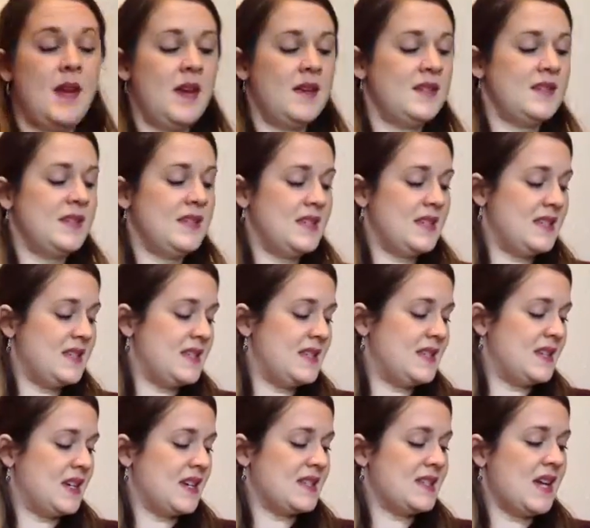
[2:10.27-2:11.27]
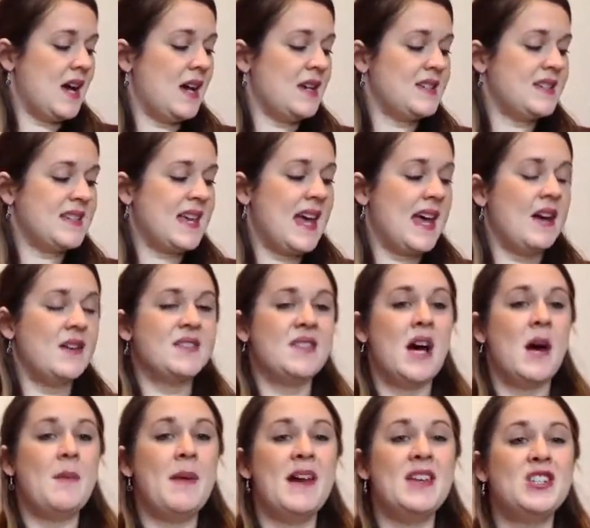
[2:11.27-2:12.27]
So this is the guitar scales,
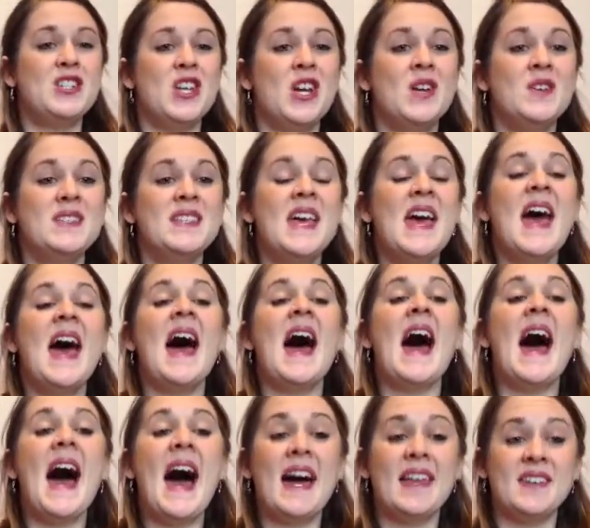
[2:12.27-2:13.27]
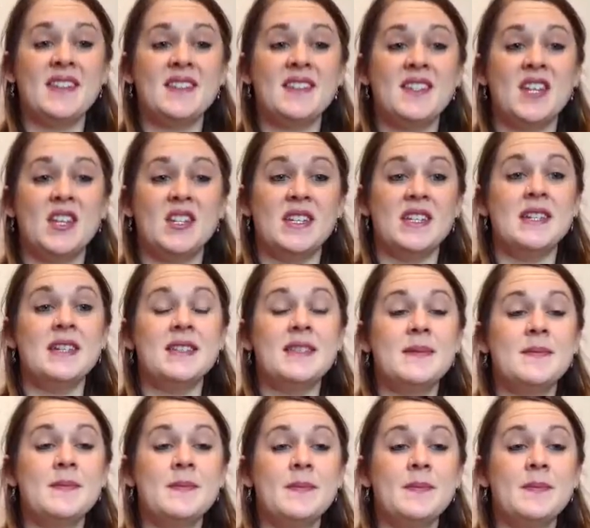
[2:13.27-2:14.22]
arpeggios and studies.